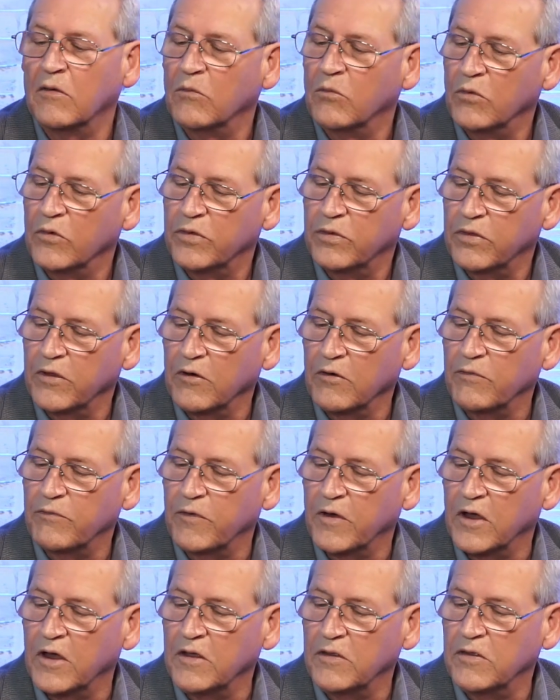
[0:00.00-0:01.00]
with their
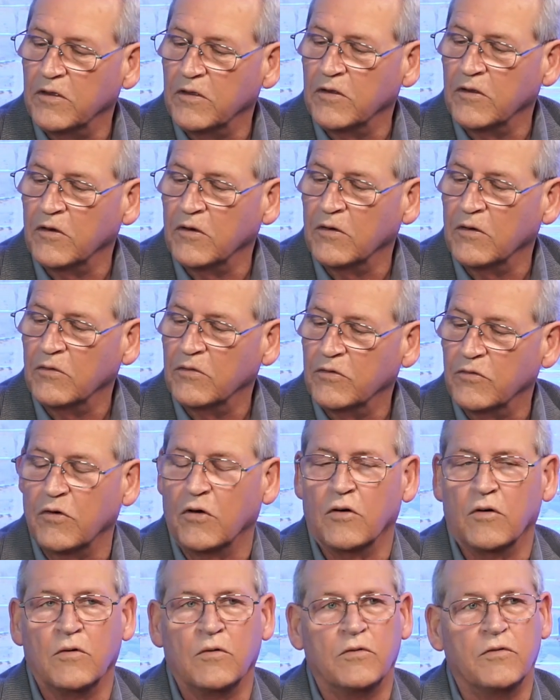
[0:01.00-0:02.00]
faith and their
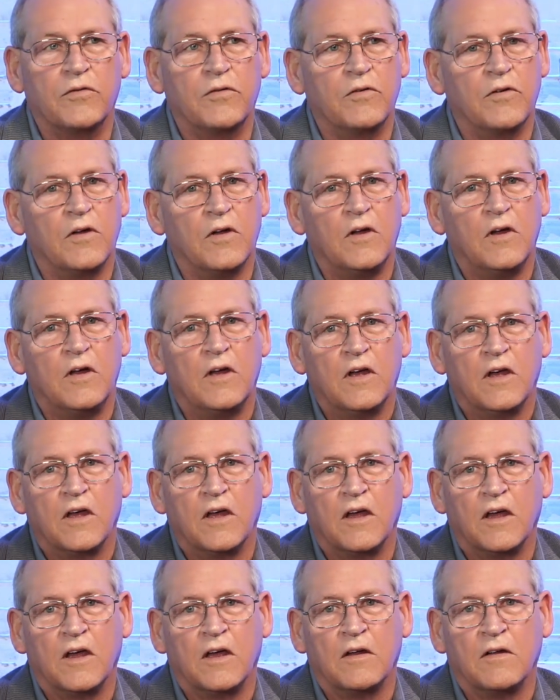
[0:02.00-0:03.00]
struggles.
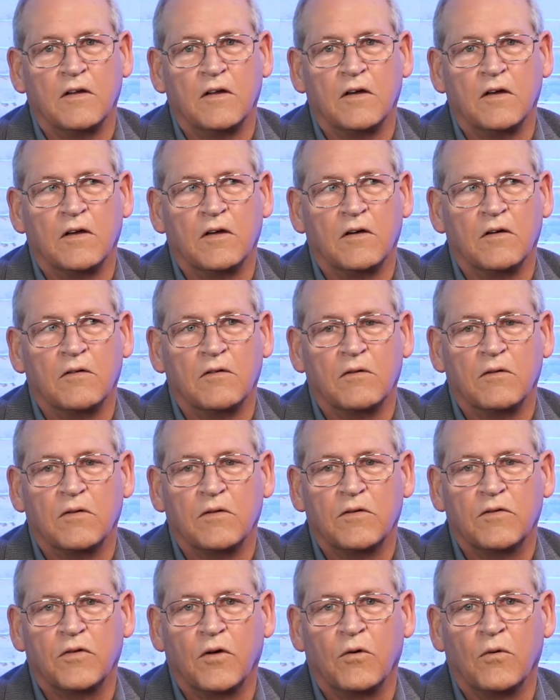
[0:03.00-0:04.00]
And
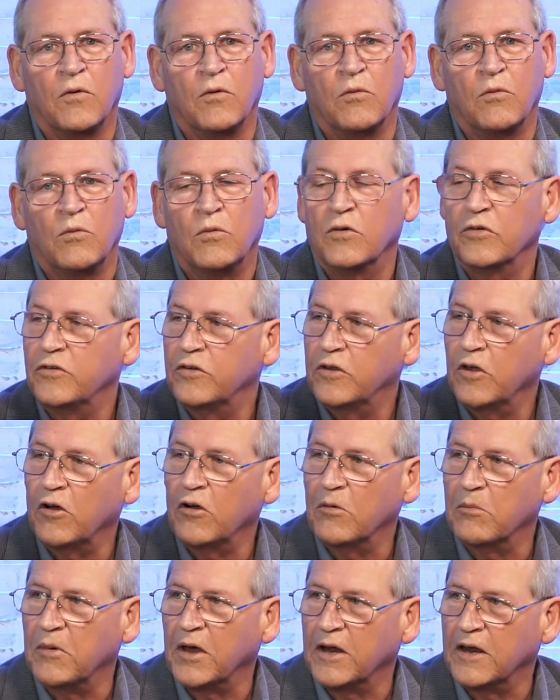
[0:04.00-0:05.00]
so, why don't you
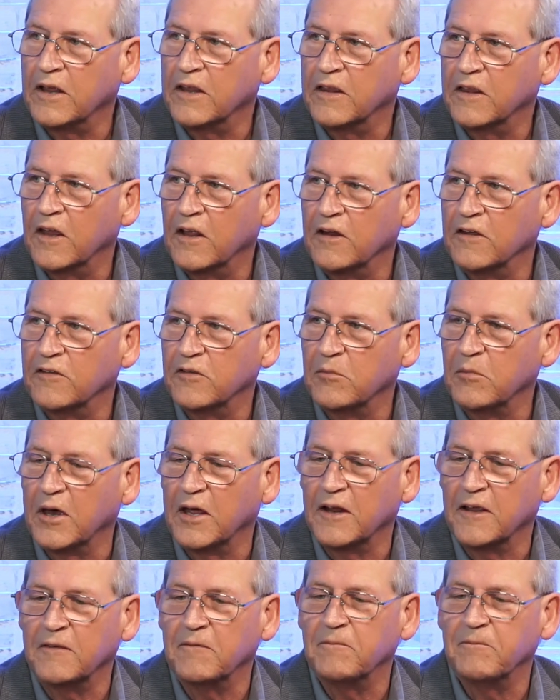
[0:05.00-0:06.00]
talk about it? Tell us about
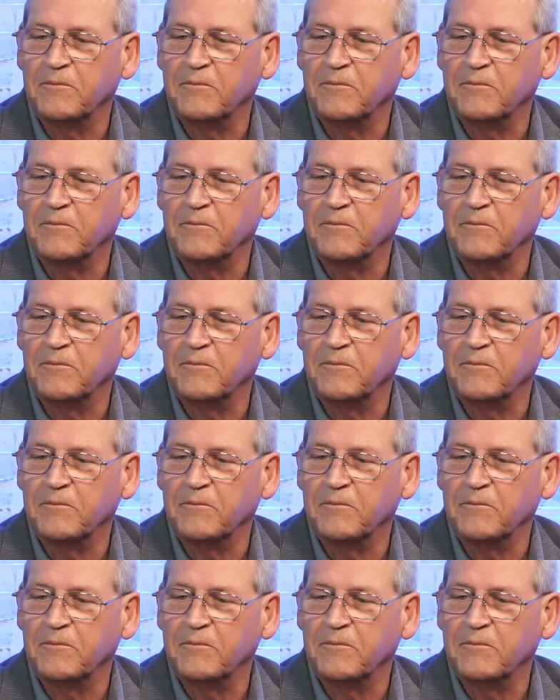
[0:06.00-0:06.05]
it.